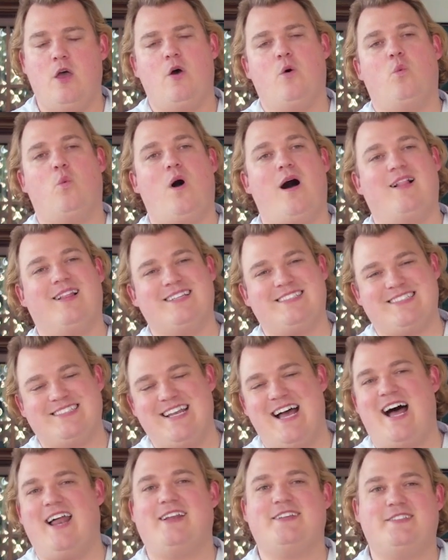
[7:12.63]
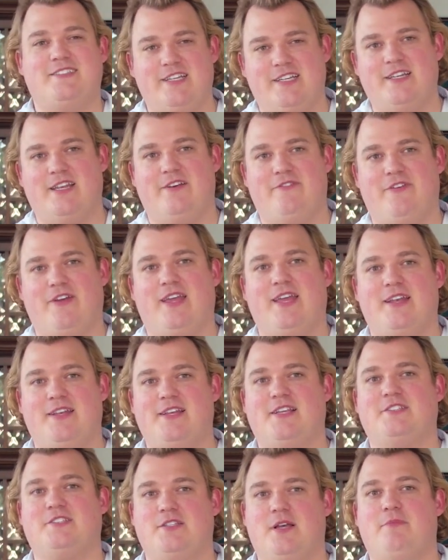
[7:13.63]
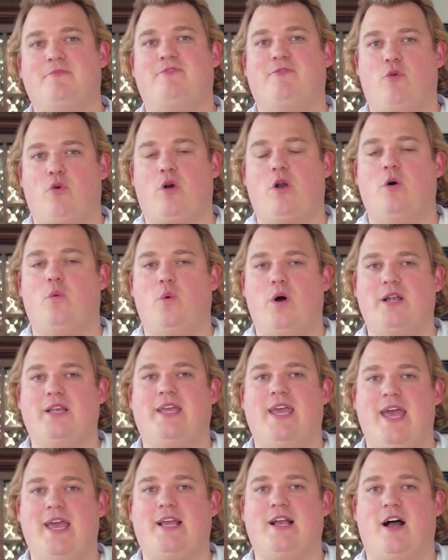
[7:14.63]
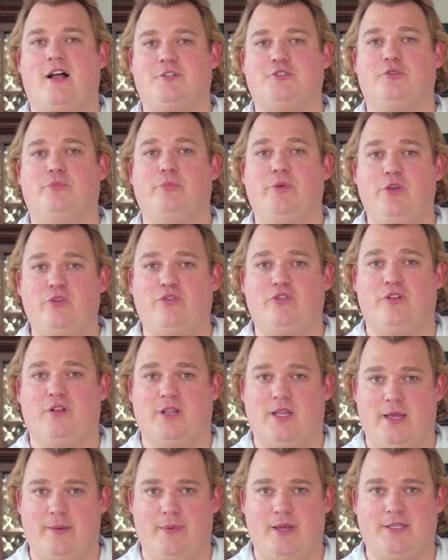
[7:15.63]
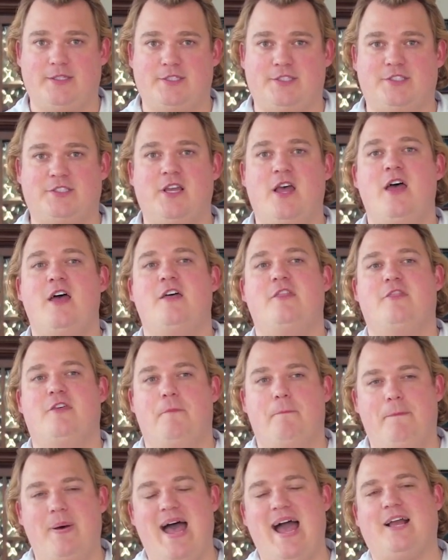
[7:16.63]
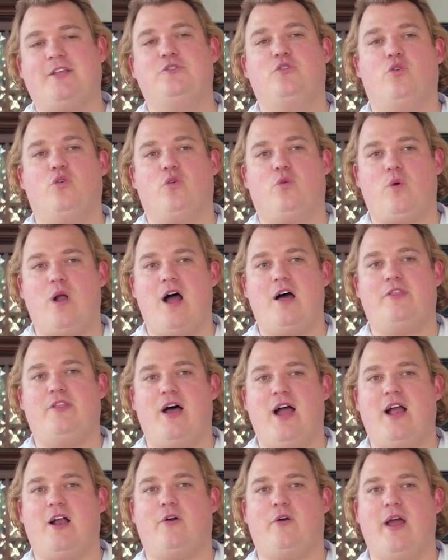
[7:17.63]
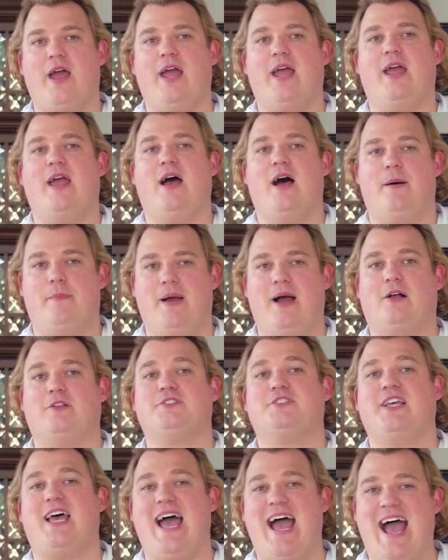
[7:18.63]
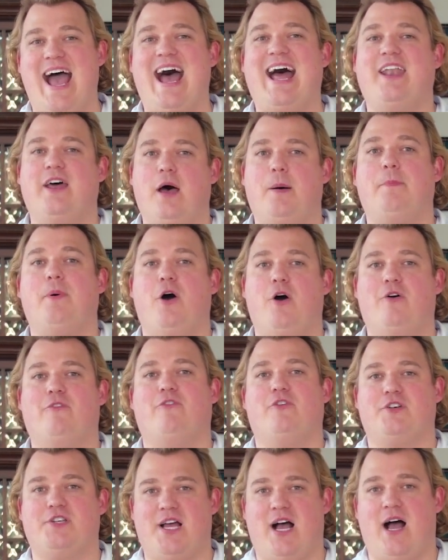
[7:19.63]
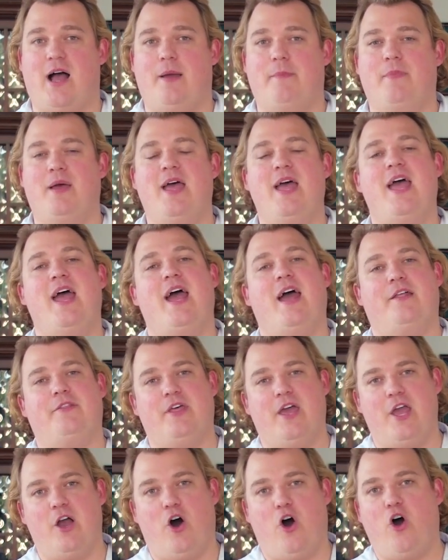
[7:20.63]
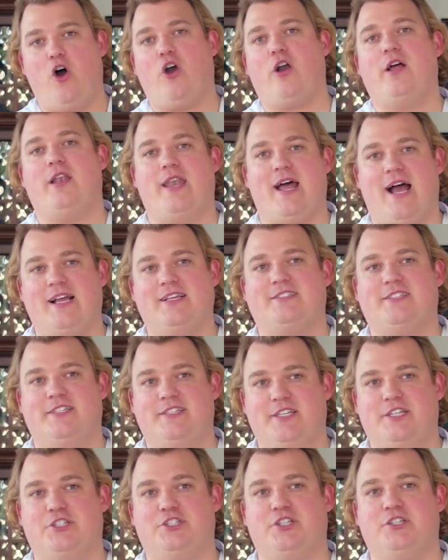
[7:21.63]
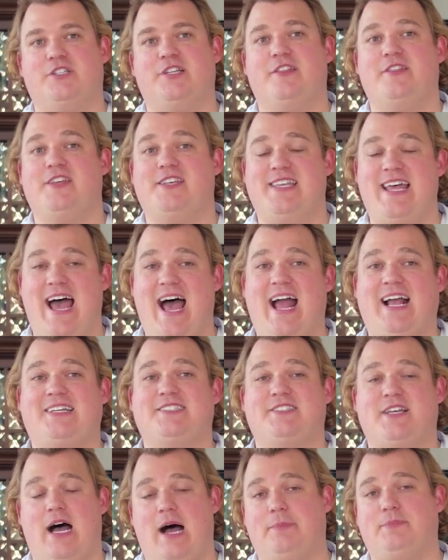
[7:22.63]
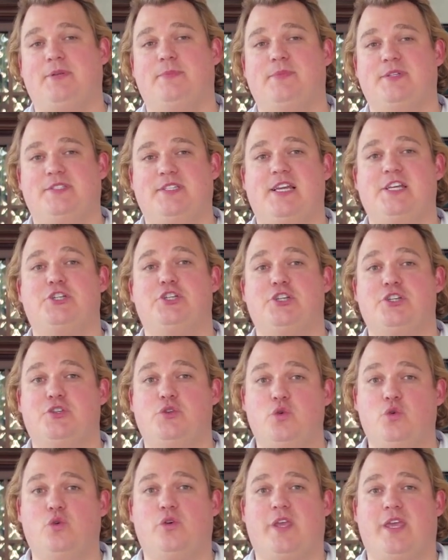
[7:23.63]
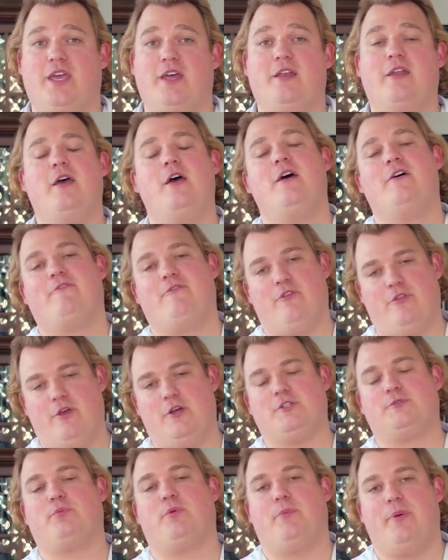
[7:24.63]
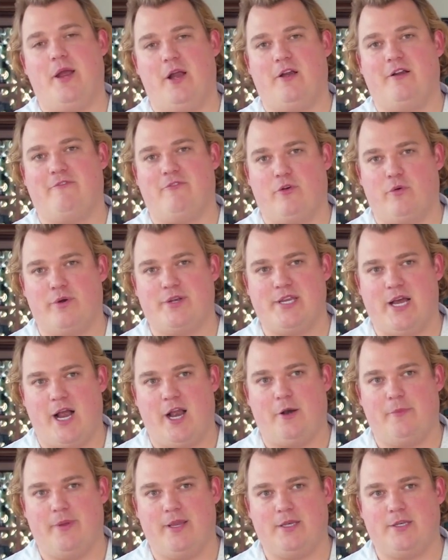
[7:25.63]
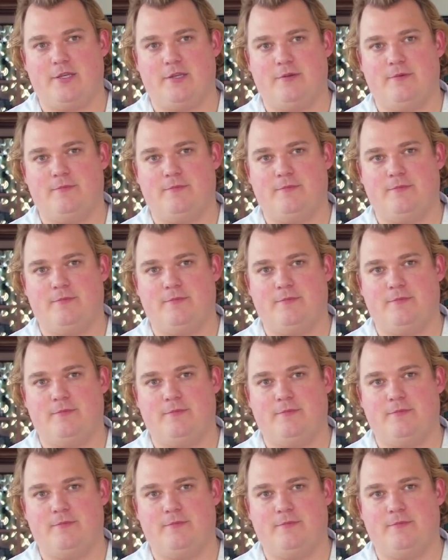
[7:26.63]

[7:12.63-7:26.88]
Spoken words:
While it's not as significant as some 401k contribution limits, the Backdoor Roth IRA amounts add up over time, and they are a nice addition to the tax optimization toolkit for those preparing for retirement.